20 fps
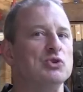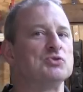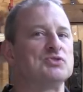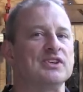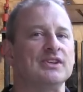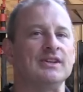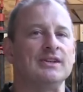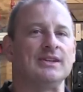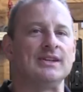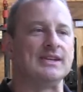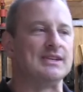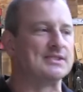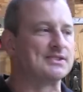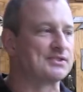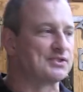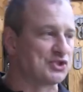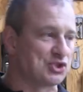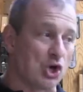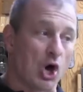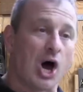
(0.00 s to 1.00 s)
using these
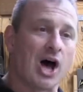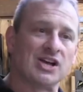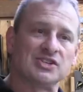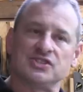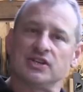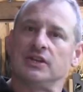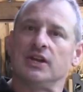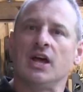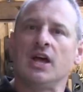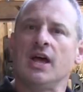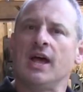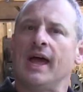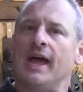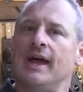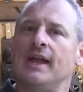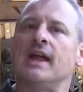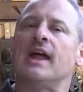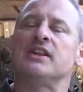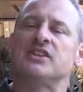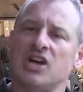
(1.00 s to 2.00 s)
saws and,
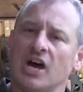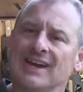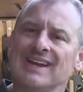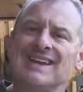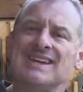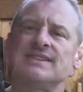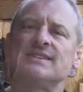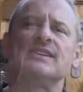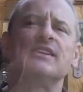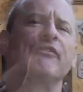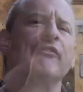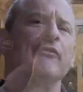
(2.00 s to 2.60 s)
and, and cutting into